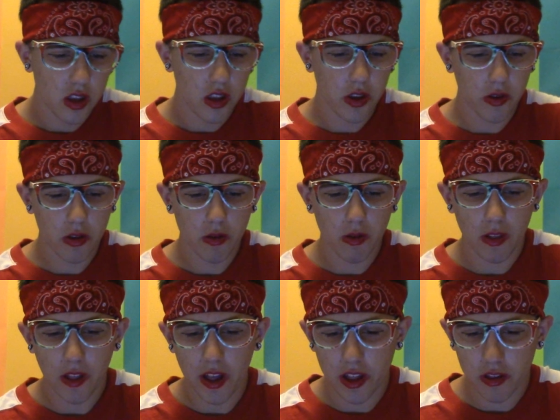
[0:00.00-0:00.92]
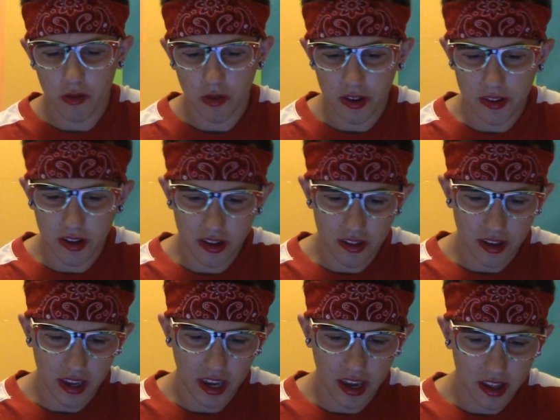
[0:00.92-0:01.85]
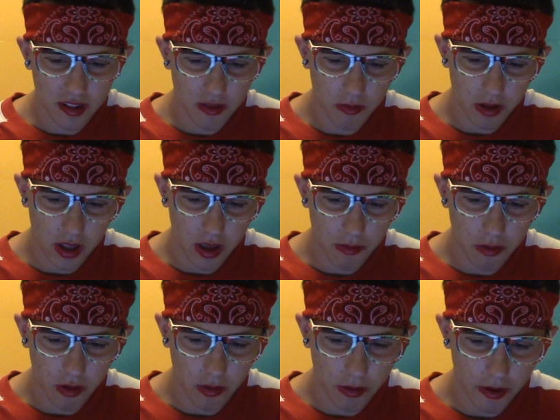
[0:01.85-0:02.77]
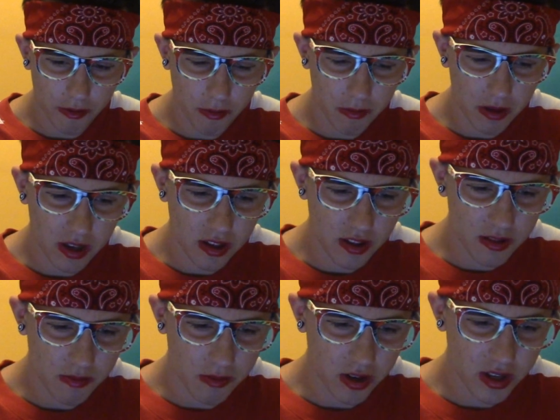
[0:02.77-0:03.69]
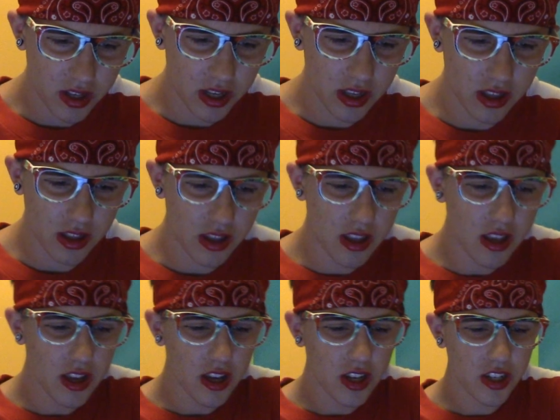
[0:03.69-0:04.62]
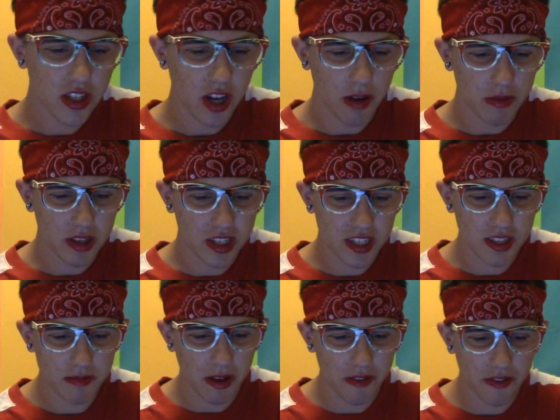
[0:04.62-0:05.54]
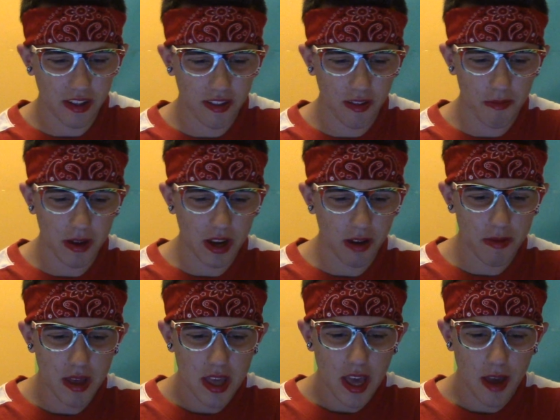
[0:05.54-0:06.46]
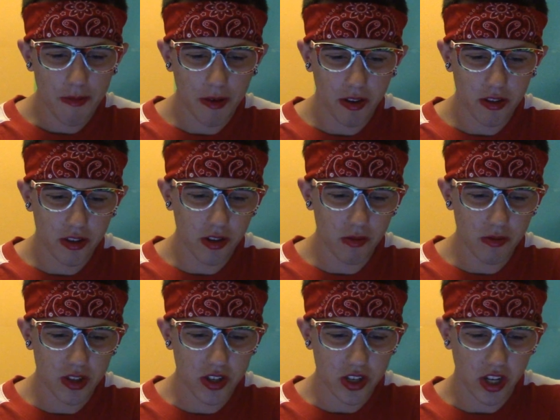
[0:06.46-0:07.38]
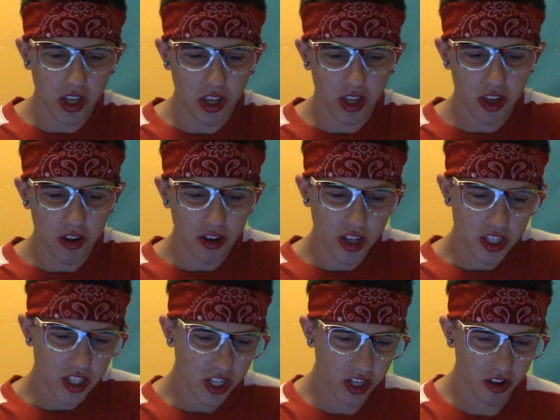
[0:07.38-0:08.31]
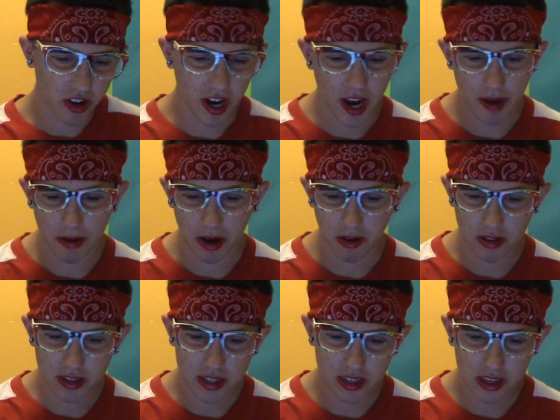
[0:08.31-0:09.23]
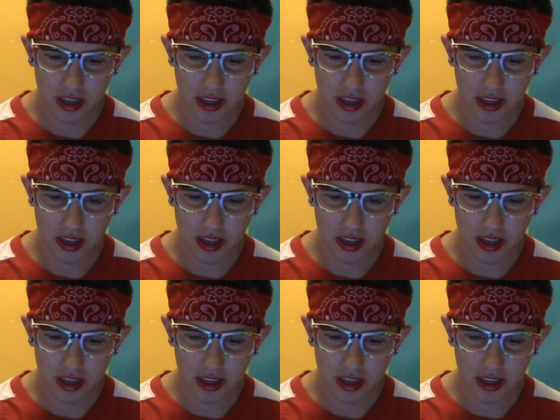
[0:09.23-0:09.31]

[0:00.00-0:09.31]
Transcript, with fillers: You can do a lot in 20 seconds, I gasped when I pulled away from me. He smirked and shot me just as my vest lit back up. I thought, you cheat. You're a cheater. I'm out.